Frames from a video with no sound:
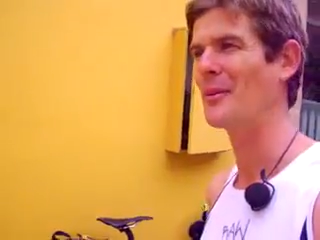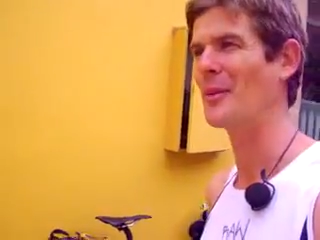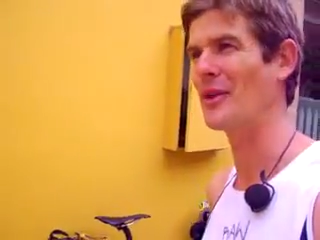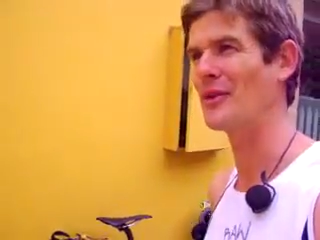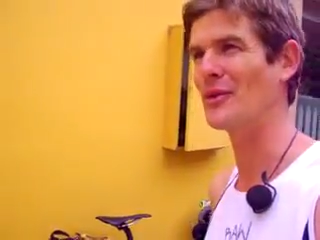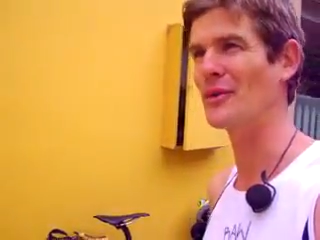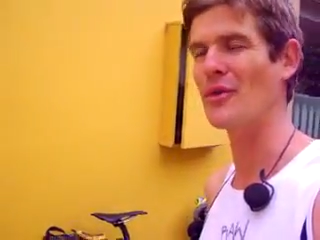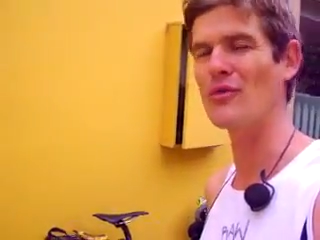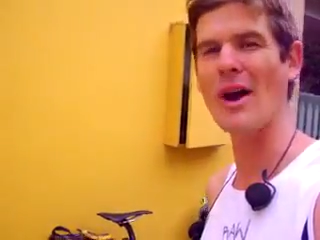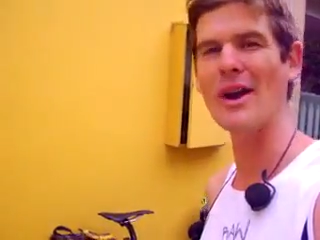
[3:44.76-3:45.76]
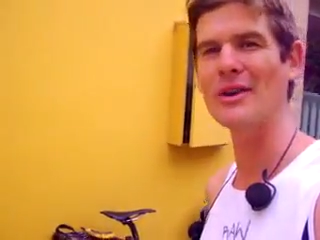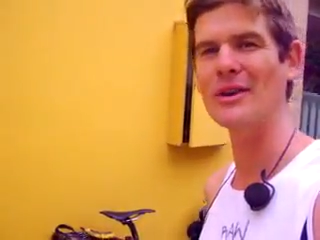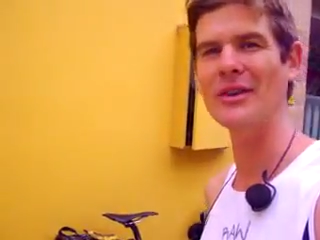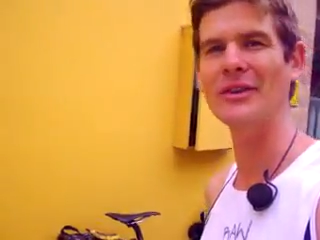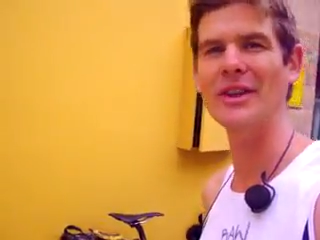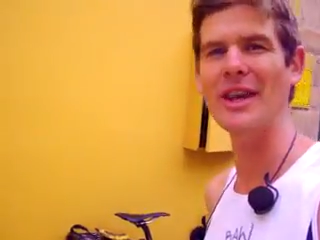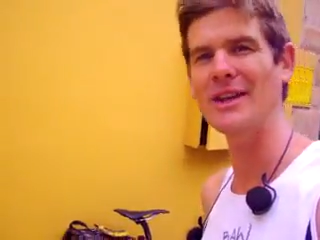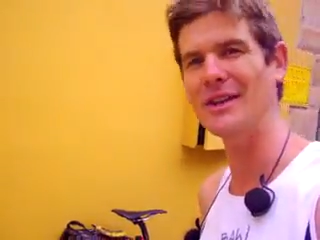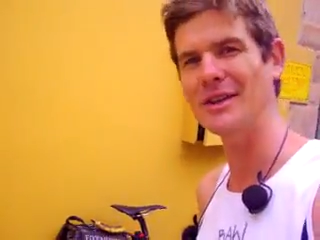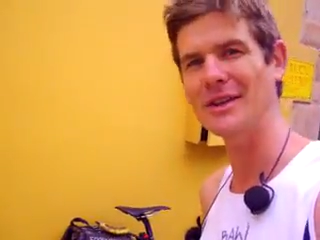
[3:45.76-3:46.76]
whether you're a runner, a
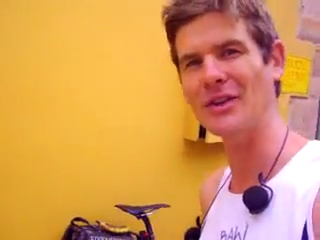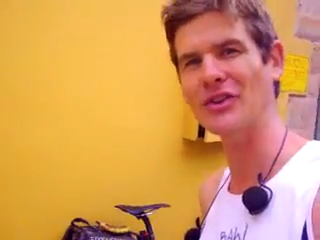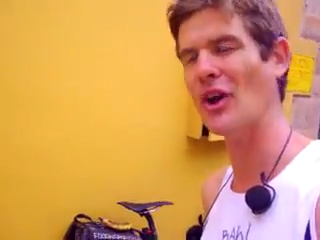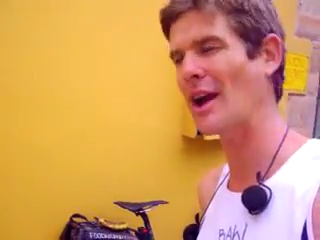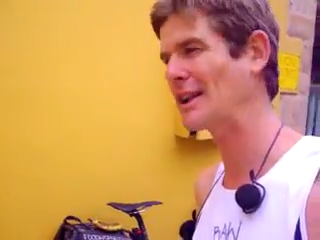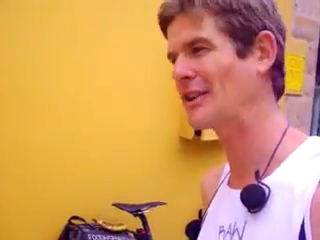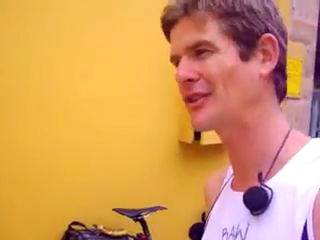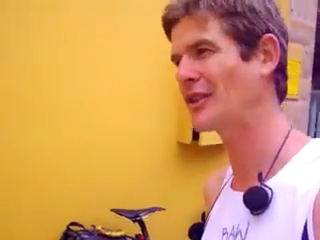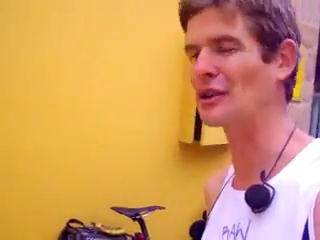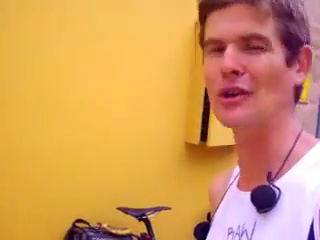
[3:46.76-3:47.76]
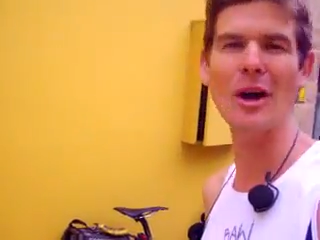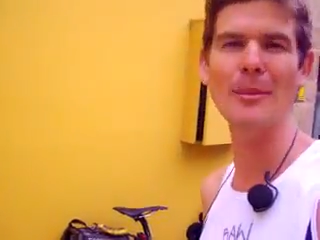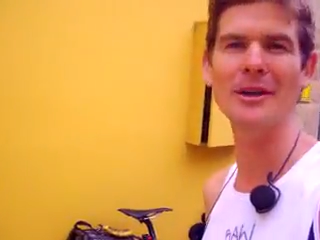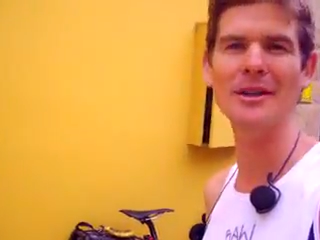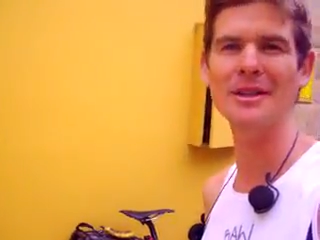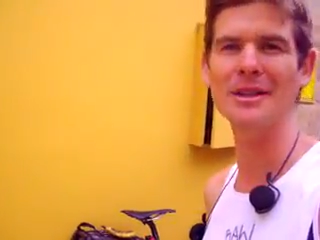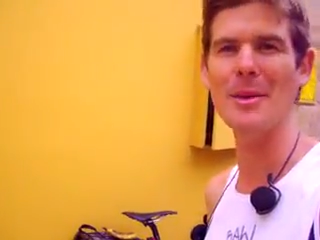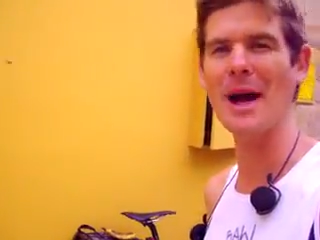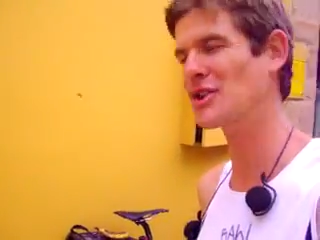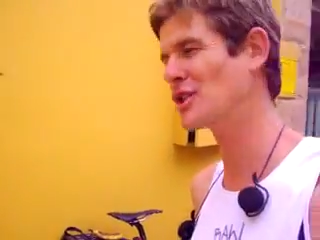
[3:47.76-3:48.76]
skier, a cyclist, a climber, a
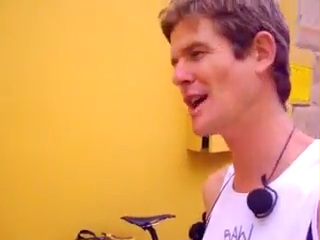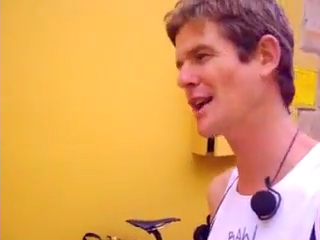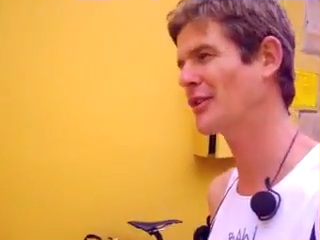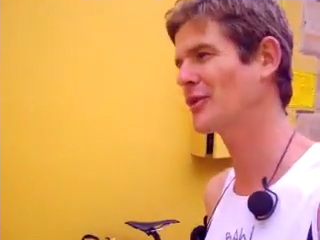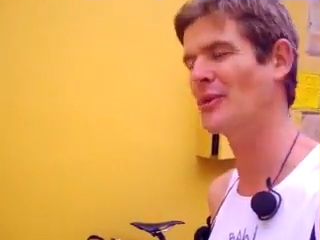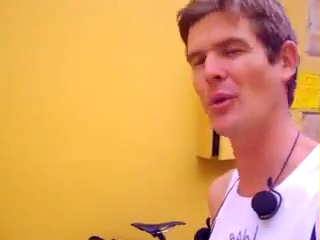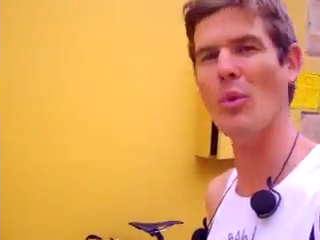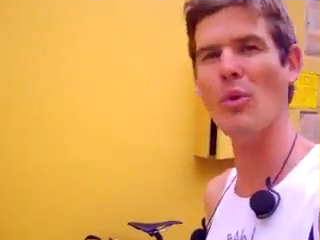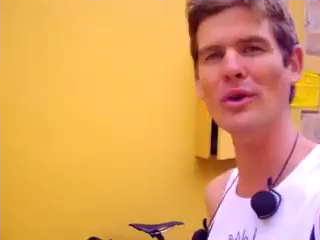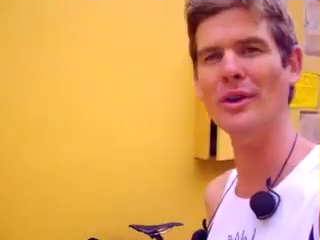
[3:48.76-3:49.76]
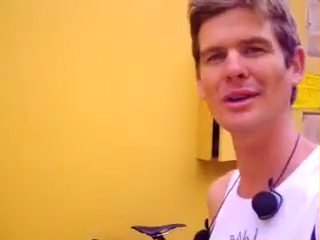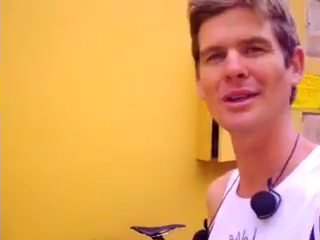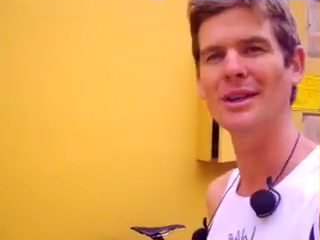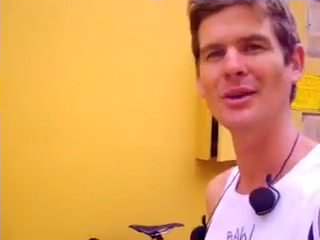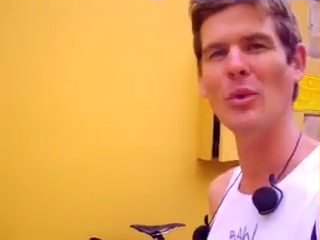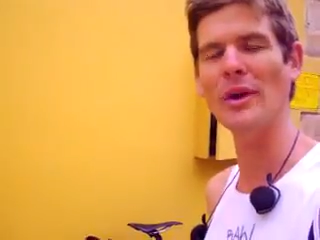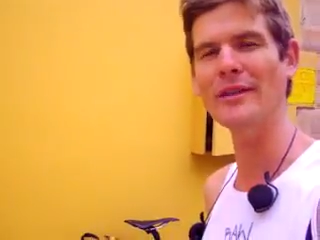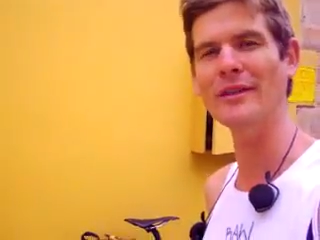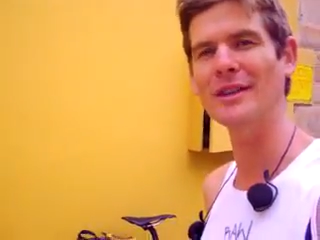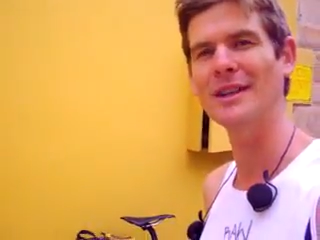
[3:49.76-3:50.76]
martial artist, a walker,
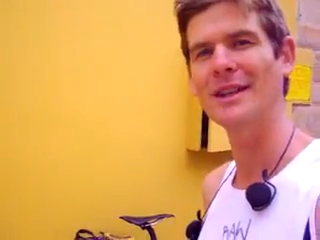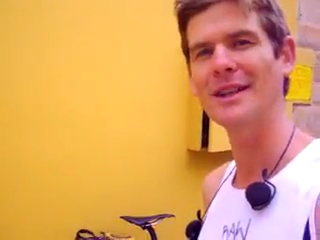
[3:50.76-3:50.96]
whatever.